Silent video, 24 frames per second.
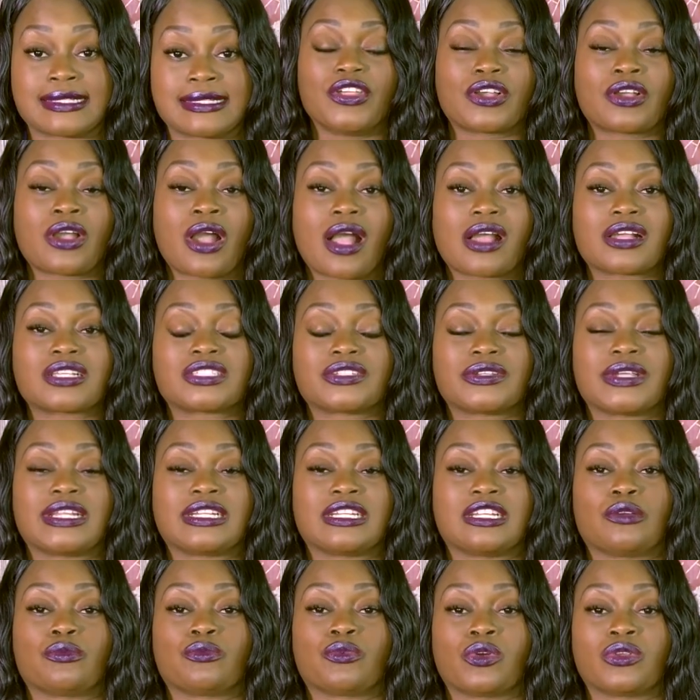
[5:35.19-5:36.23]
the car still
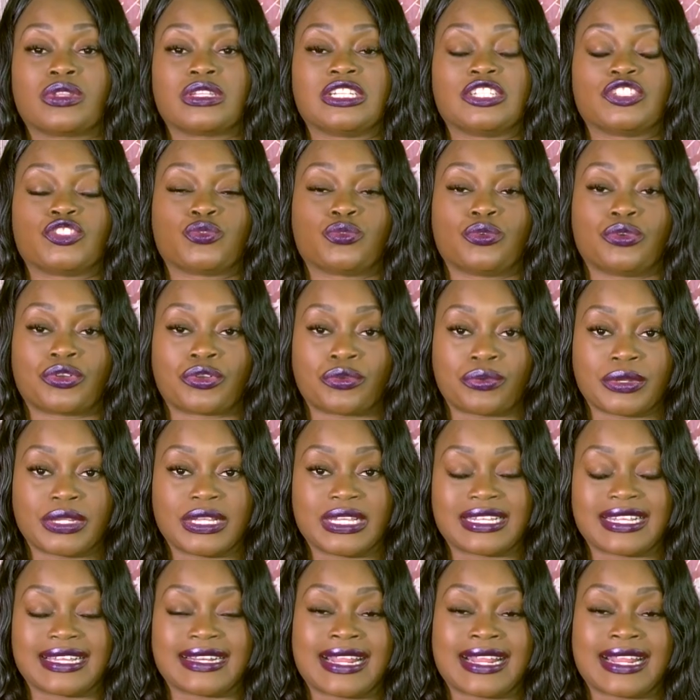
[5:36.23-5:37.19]
ended up rolling into a creek,